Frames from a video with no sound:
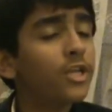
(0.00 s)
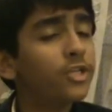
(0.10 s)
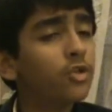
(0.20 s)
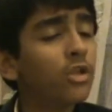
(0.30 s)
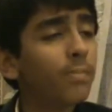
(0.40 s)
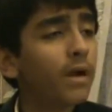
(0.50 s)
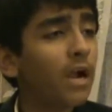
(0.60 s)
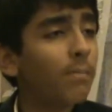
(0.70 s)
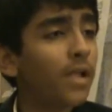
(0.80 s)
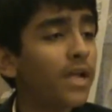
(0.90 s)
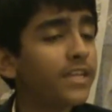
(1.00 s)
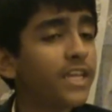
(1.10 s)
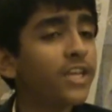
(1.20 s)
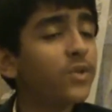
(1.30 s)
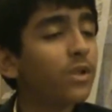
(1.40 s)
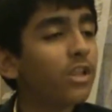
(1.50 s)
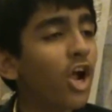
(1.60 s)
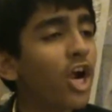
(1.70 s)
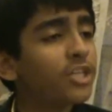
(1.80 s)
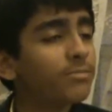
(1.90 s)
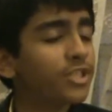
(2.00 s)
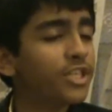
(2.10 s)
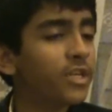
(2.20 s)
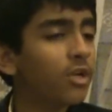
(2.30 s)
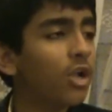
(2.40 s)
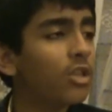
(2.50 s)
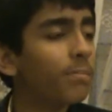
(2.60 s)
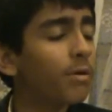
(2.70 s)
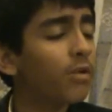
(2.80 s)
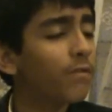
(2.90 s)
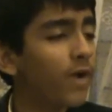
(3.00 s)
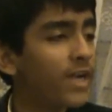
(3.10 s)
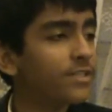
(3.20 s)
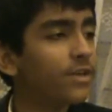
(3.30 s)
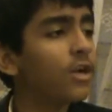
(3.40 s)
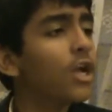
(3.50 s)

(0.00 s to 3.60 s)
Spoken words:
to the power plant into a large machine called the pulverizer,